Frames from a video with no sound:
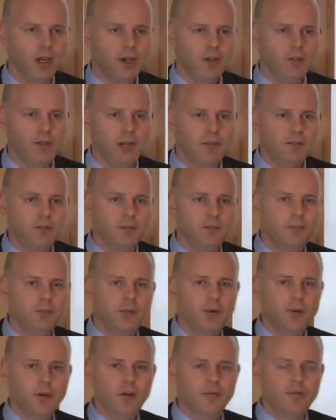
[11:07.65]
You have to
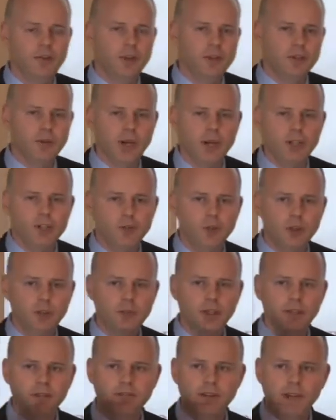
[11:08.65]
prove that your hedge will
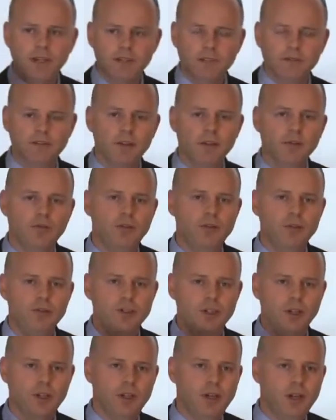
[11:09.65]
be effective in the
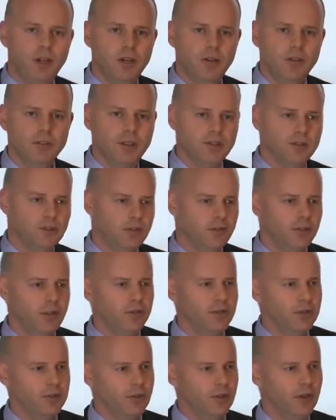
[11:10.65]
future because that sort of
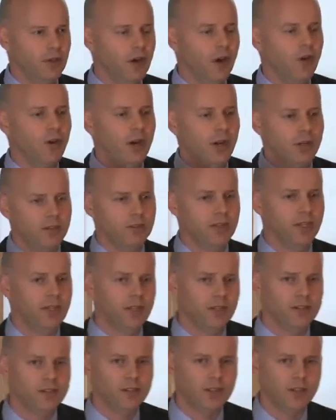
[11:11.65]
gives you the go-ahead to get
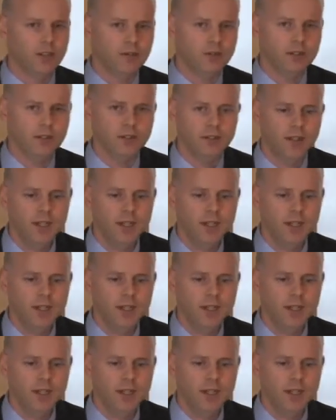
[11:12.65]
hedge accounting.